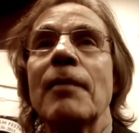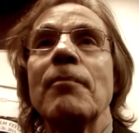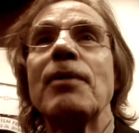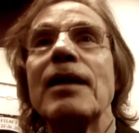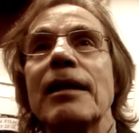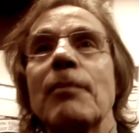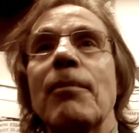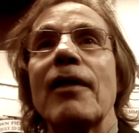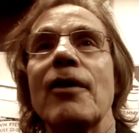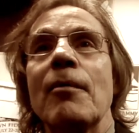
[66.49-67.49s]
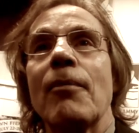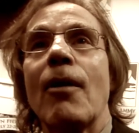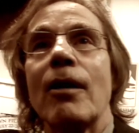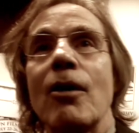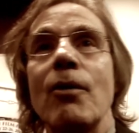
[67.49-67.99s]
unimpeded by the
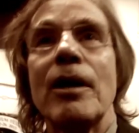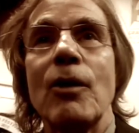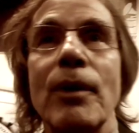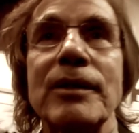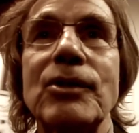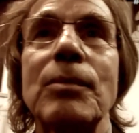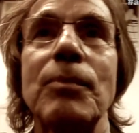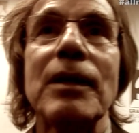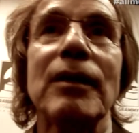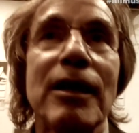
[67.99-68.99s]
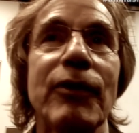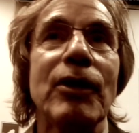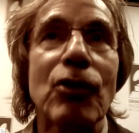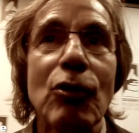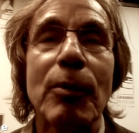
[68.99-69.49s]
embargo. Right. He wants to be, right. live
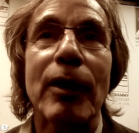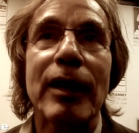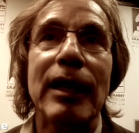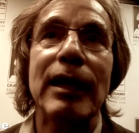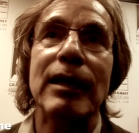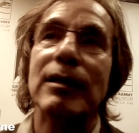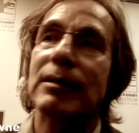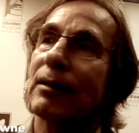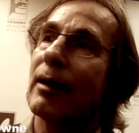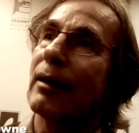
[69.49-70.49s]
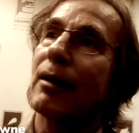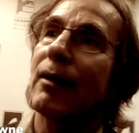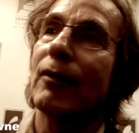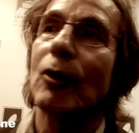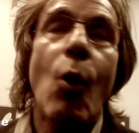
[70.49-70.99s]
in Cuba. I mean, he is like
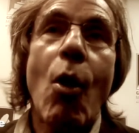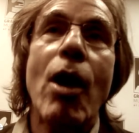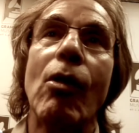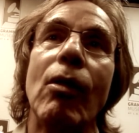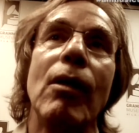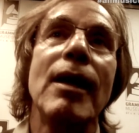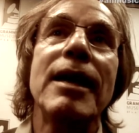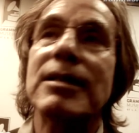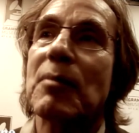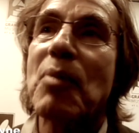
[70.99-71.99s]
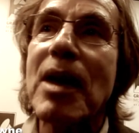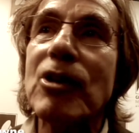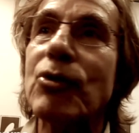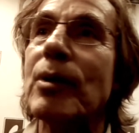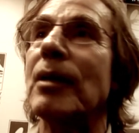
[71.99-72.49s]
a uh, loyal. He's a
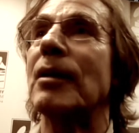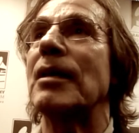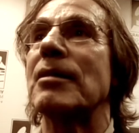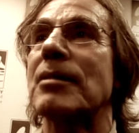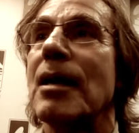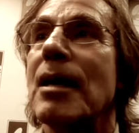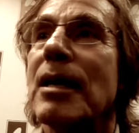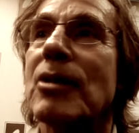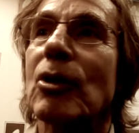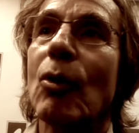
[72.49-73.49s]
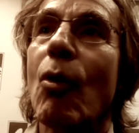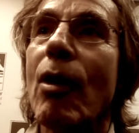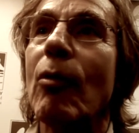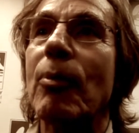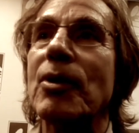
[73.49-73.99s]
patriot. He's, he's a
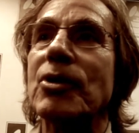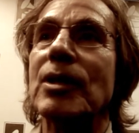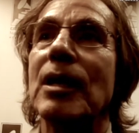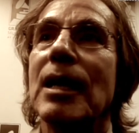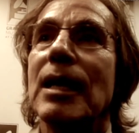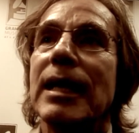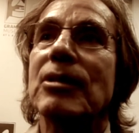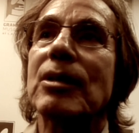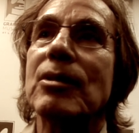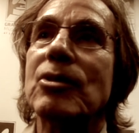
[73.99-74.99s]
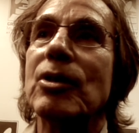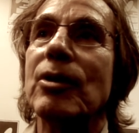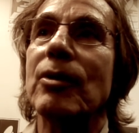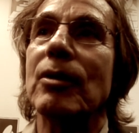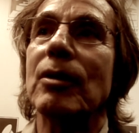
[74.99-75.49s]
loyal person. He's considered.